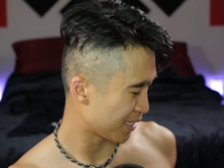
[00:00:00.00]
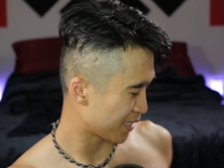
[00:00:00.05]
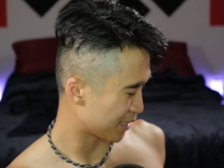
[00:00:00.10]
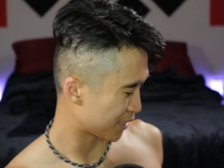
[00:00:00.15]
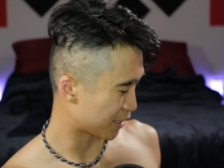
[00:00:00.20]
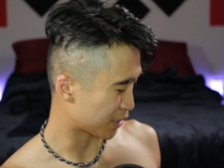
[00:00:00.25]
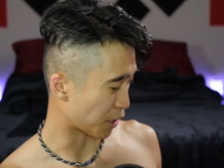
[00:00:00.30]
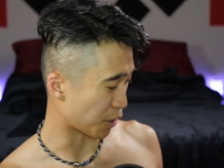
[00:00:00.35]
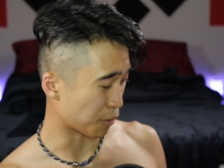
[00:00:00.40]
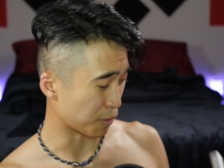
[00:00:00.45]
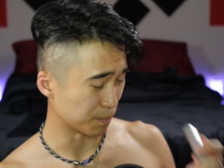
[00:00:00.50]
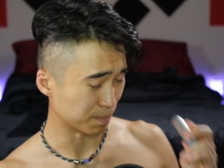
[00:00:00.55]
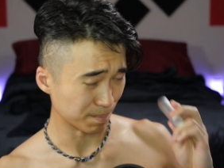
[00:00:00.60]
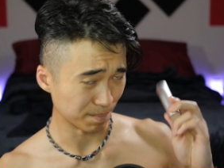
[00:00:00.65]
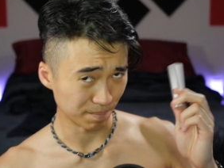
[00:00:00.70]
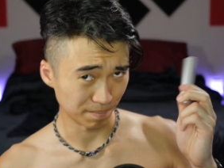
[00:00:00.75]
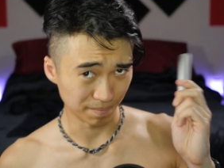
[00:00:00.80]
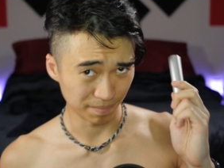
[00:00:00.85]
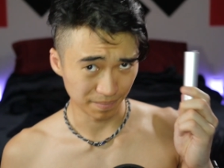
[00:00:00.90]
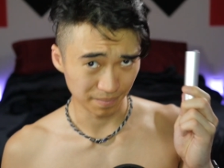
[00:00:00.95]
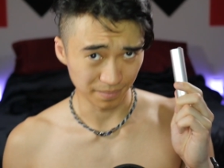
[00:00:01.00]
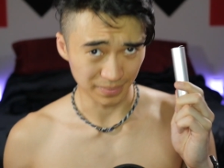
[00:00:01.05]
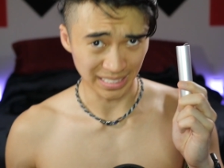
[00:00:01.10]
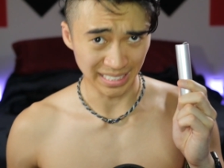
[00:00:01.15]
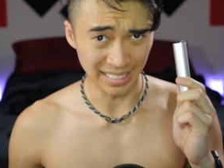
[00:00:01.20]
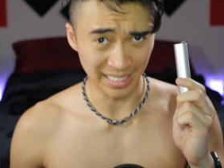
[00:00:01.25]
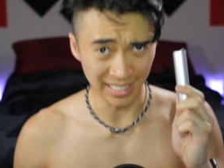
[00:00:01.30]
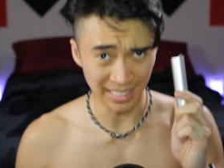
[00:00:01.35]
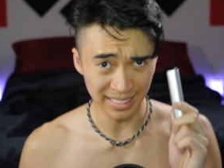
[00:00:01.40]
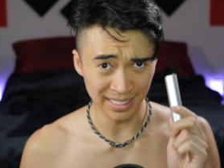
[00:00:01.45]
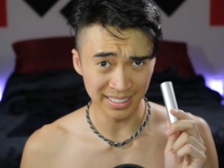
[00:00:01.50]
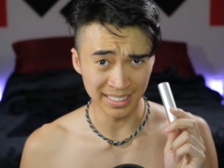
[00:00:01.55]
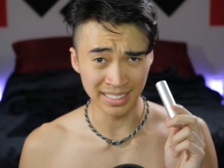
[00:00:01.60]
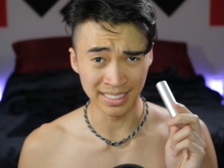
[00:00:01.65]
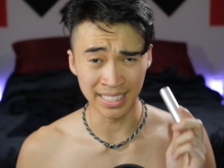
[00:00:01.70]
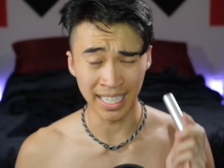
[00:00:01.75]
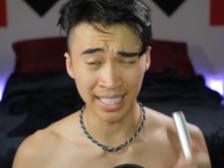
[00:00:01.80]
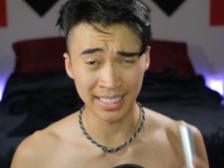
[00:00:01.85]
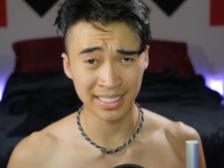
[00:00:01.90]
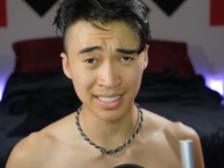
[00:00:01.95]
So it's
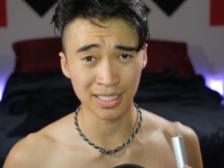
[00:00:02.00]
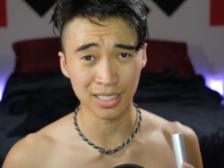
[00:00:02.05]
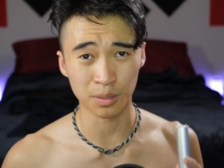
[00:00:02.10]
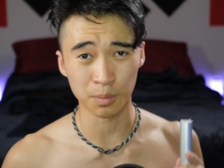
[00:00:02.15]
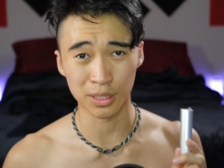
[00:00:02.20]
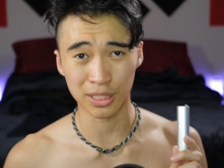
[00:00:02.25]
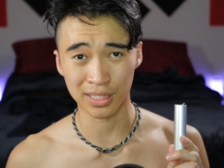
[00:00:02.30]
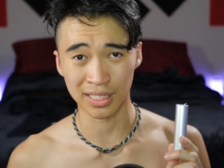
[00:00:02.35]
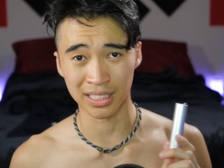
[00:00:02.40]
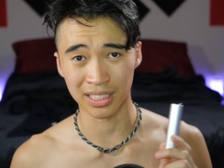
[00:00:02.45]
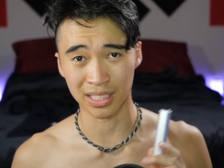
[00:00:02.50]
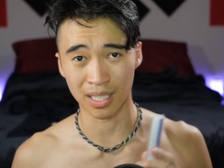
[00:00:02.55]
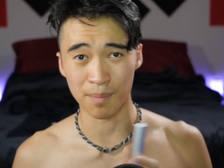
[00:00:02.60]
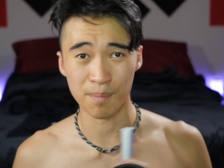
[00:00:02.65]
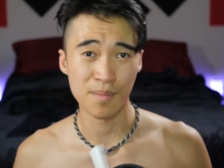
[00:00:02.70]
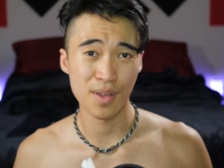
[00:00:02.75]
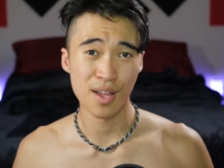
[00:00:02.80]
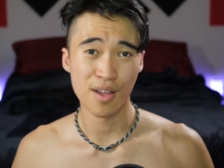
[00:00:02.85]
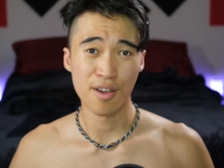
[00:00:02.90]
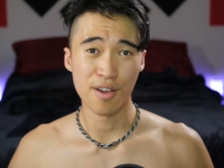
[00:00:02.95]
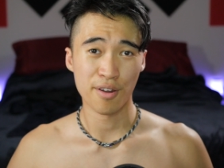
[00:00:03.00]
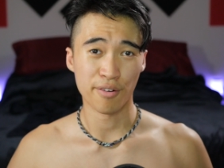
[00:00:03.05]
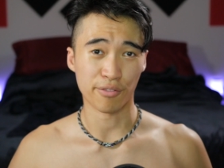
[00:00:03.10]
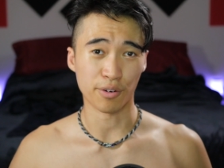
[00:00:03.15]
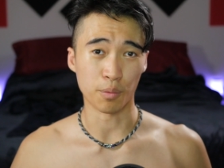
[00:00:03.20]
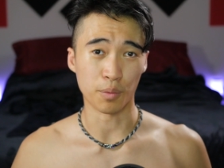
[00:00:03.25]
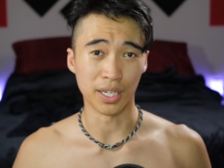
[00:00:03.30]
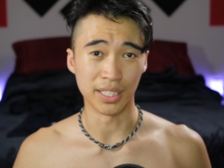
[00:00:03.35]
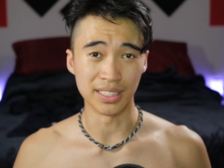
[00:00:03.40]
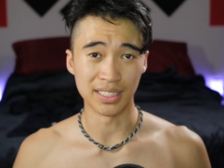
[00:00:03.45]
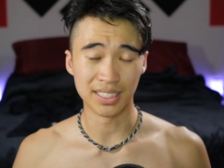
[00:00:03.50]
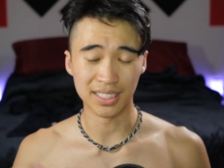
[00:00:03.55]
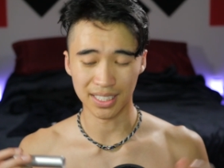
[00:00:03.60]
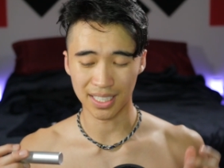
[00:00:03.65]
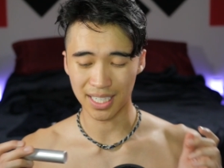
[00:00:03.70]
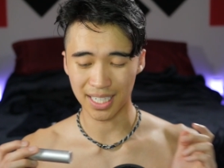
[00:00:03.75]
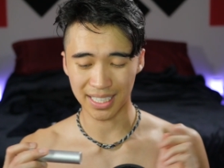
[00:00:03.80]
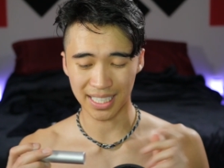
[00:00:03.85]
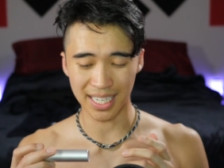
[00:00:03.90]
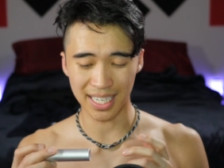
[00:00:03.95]
nice to switch things up for once.
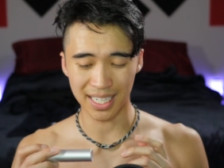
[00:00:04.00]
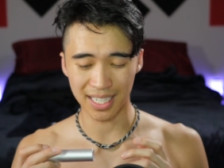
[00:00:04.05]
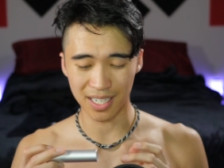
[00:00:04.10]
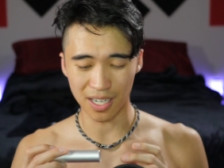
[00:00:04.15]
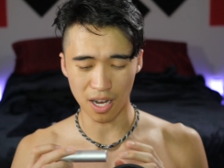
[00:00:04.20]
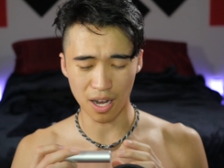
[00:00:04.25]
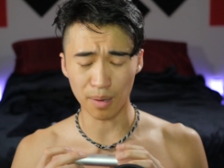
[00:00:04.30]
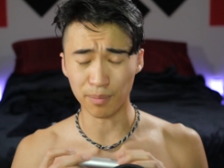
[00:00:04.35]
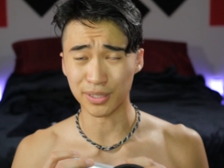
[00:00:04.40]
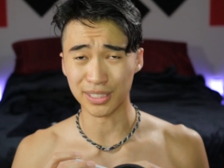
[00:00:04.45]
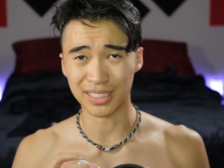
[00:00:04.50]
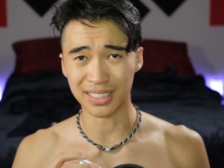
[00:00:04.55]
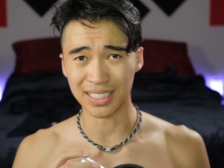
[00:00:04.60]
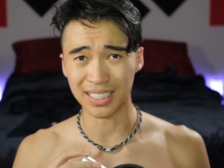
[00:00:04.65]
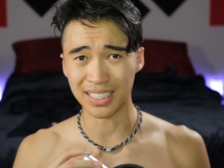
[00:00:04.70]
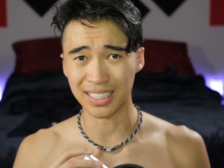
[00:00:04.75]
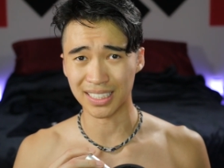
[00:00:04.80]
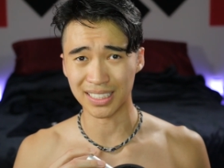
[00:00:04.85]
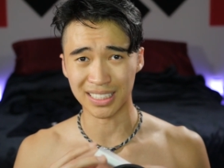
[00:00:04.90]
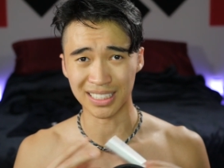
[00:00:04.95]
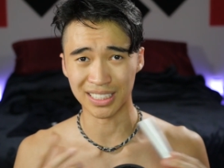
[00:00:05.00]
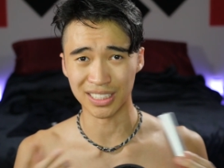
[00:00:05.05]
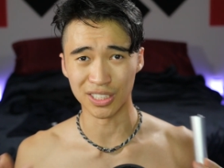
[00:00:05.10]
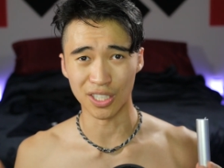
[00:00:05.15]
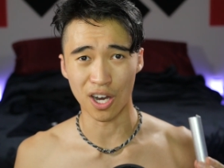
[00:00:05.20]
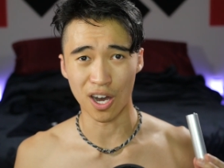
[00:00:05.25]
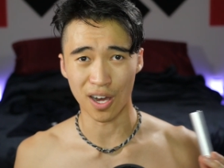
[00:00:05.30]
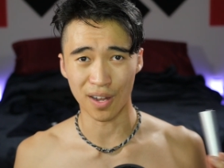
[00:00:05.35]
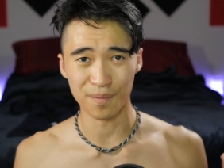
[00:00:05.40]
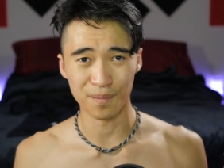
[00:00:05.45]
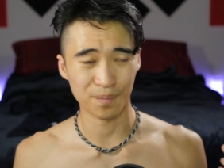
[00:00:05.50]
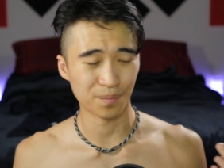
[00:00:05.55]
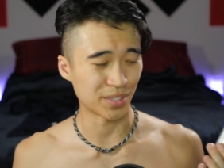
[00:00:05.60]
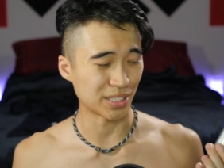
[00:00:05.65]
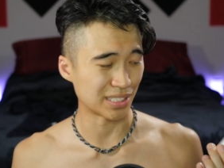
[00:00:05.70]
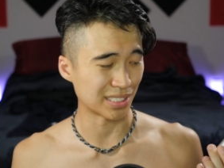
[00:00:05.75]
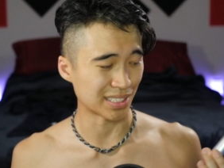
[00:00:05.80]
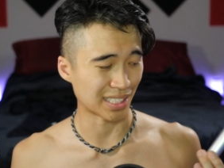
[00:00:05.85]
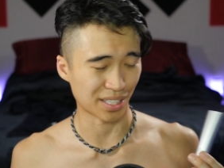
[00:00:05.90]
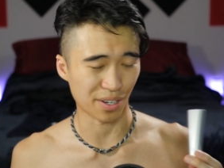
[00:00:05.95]
Again, obviously this is
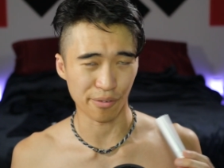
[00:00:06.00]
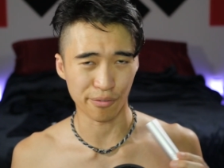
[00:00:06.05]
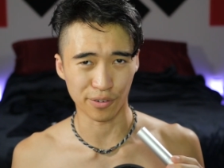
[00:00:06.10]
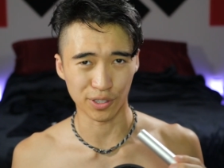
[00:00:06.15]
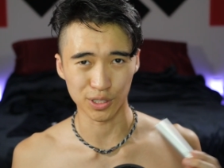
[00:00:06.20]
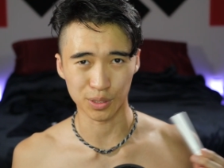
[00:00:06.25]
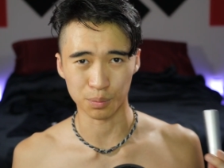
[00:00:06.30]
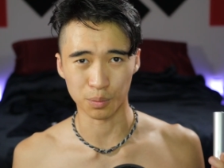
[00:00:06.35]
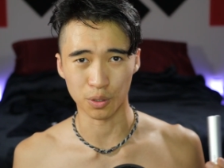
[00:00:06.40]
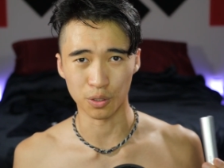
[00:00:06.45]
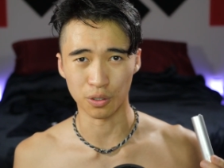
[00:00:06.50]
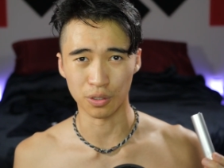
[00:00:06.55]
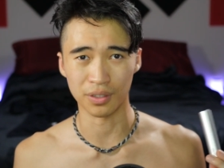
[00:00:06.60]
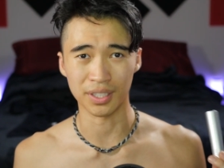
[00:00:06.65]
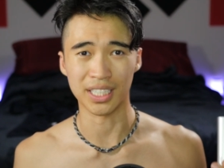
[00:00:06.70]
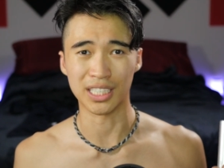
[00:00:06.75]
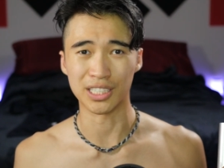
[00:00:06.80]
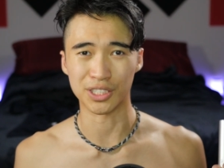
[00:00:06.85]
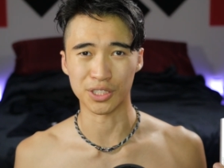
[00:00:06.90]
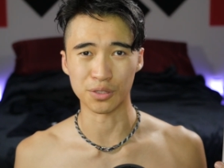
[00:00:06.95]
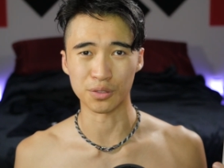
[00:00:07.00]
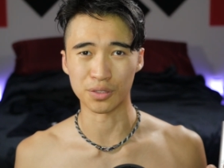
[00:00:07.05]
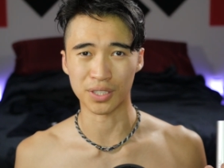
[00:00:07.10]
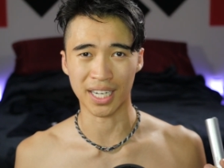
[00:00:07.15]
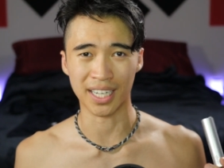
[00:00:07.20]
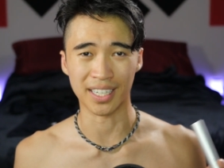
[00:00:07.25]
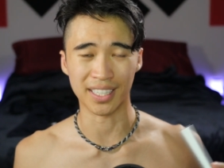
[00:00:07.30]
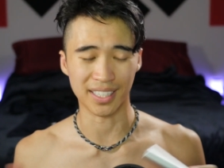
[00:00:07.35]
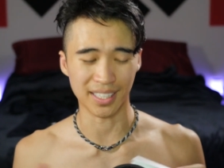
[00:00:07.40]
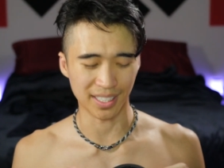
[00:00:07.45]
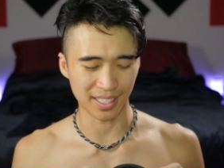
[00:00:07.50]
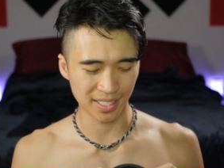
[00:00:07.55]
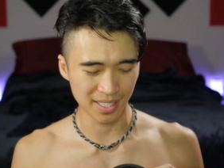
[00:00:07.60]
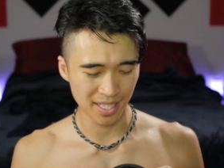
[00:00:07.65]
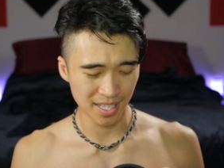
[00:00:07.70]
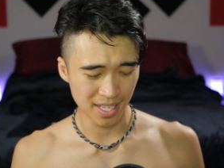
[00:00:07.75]
like a first world issue kind of thing.